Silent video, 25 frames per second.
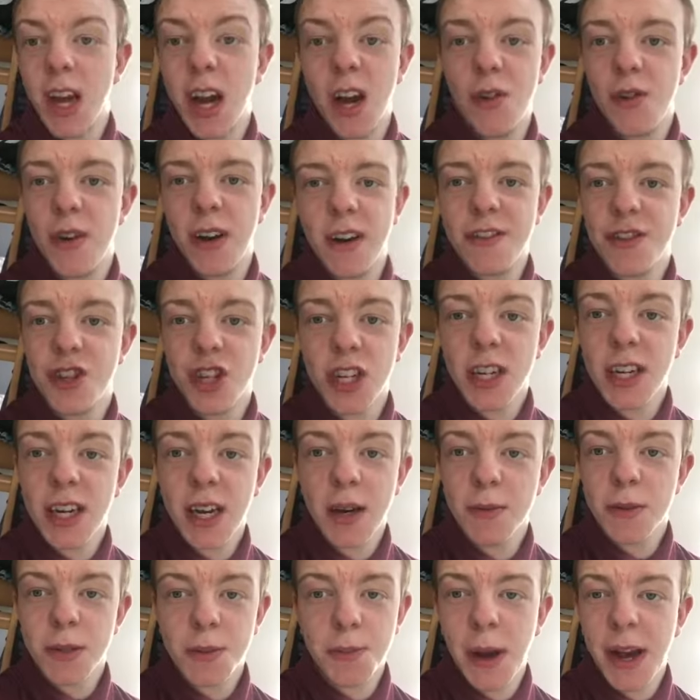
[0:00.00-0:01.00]
know, if she
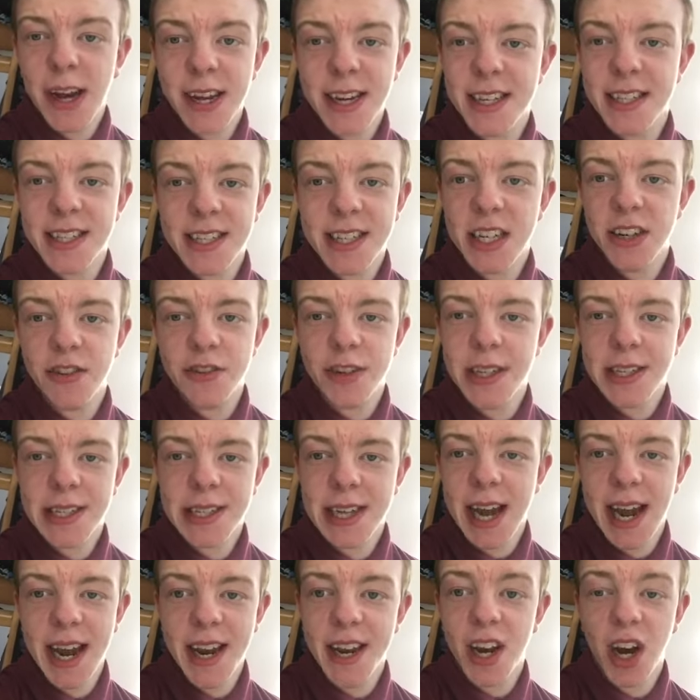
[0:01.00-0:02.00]
comes back in Series
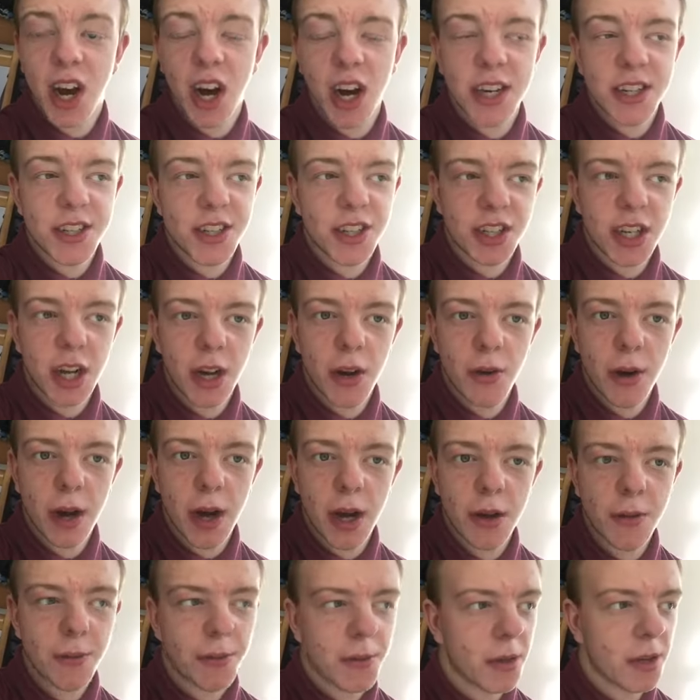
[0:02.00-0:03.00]
10, I so
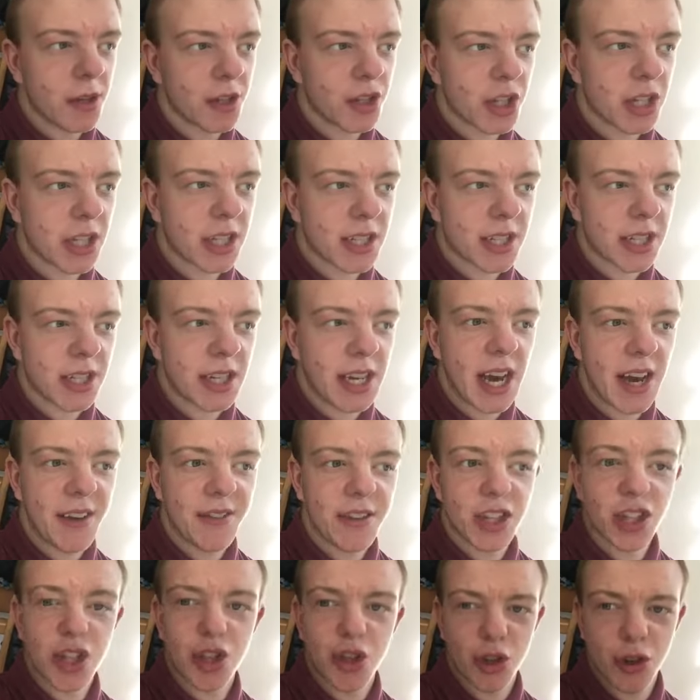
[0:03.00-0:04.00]
hope that she's going to have
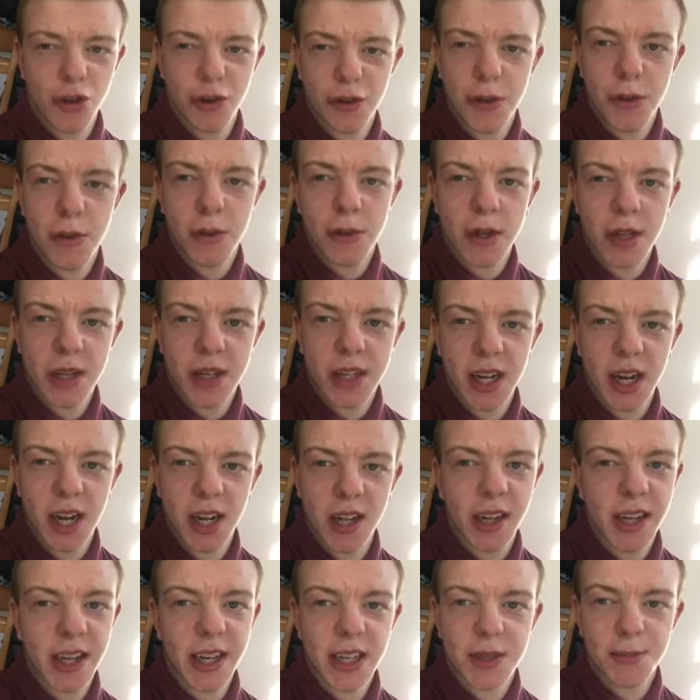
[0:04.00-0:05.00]
a story with the
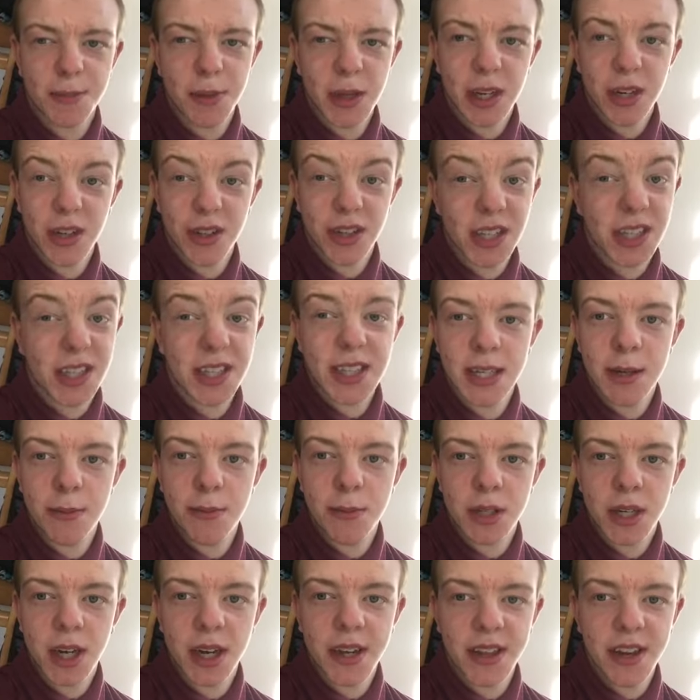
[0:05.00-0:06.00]
Daleks, because it
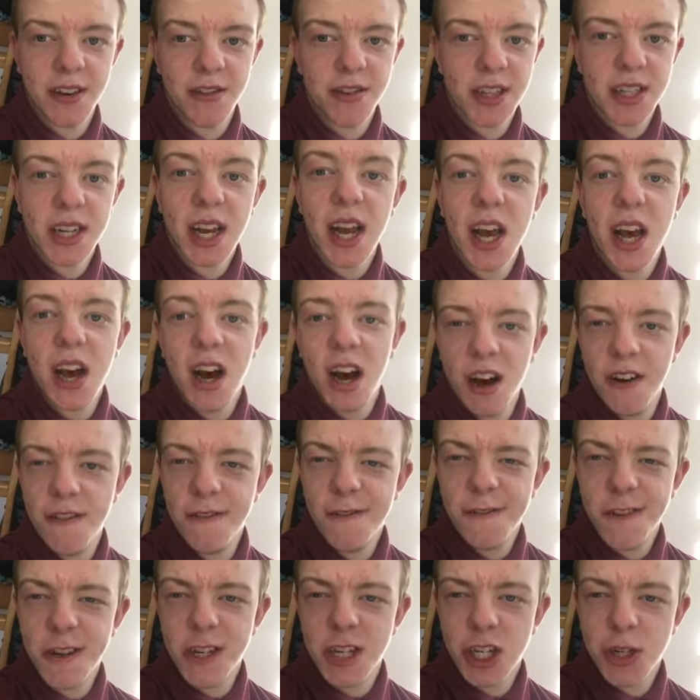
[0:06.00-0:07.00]
seems like there is
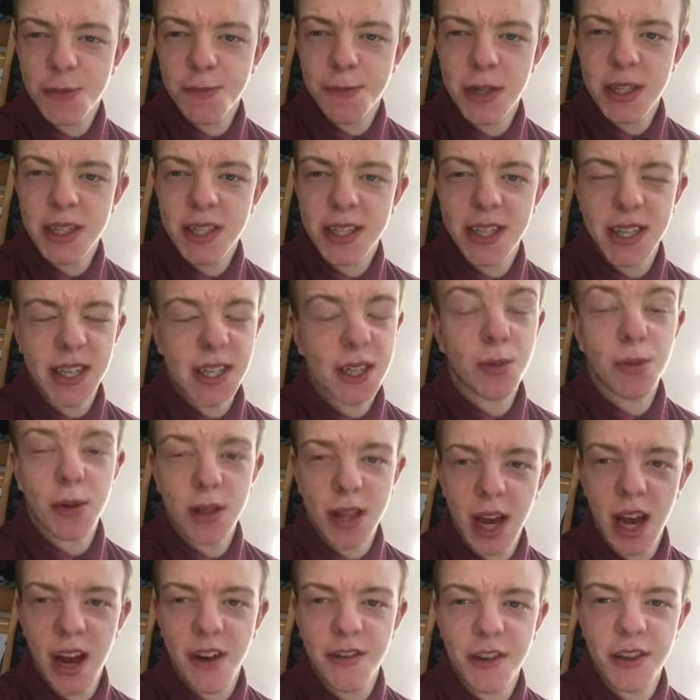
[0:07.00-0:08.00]
unfinished business with
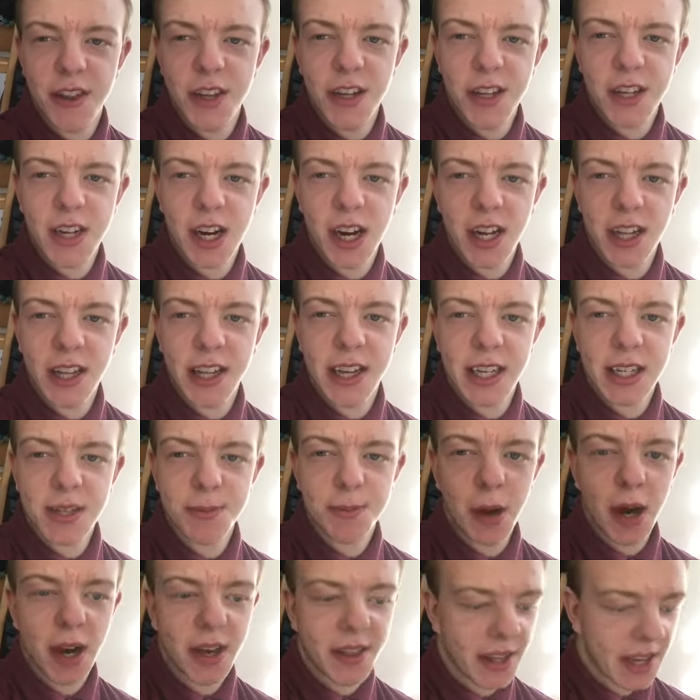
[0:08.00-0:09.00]
her and the Daleks
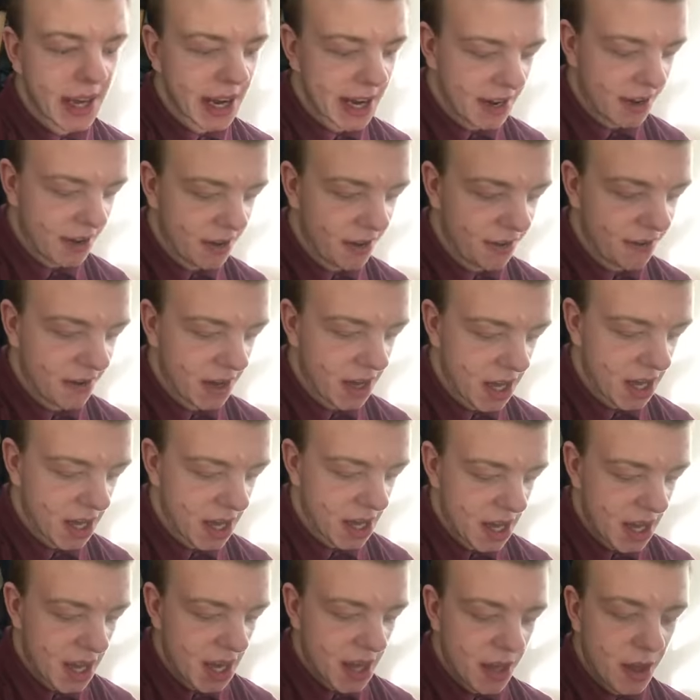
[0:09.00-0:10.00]
by the end of
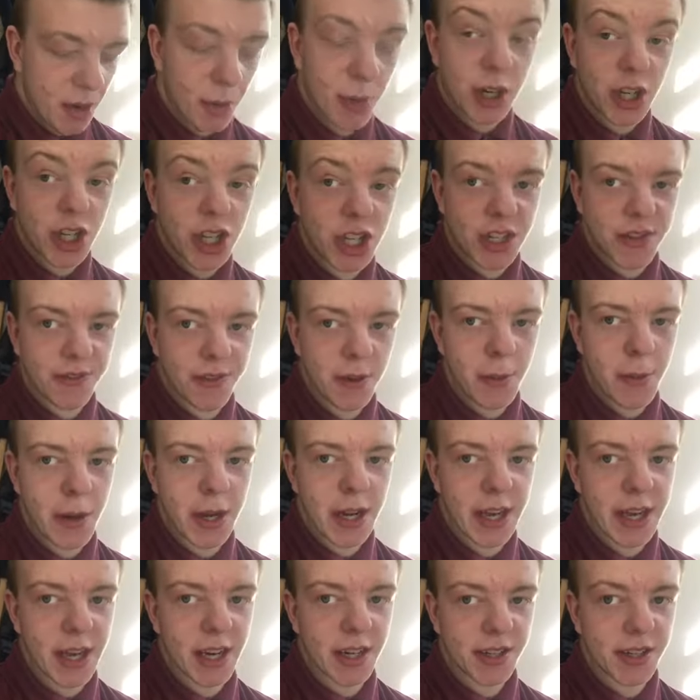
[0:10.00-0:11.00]
The Witch's
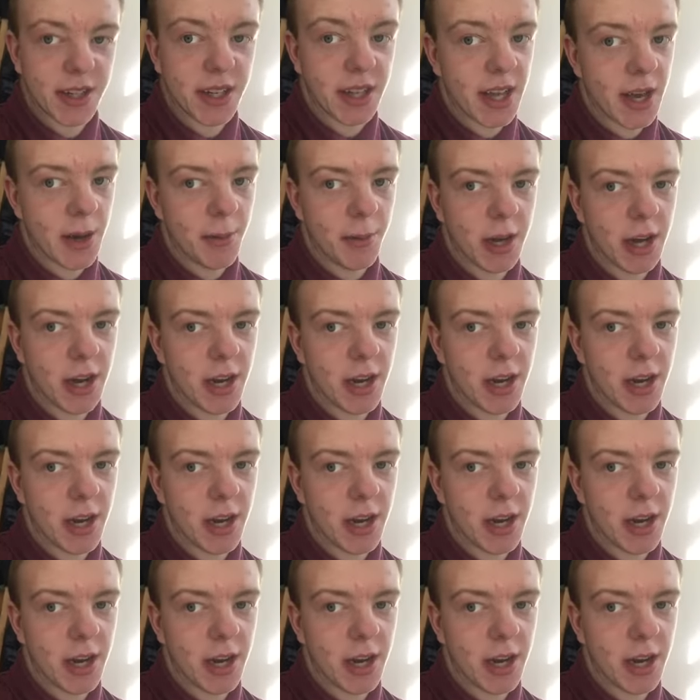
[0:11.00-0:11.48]
Familiar. So there we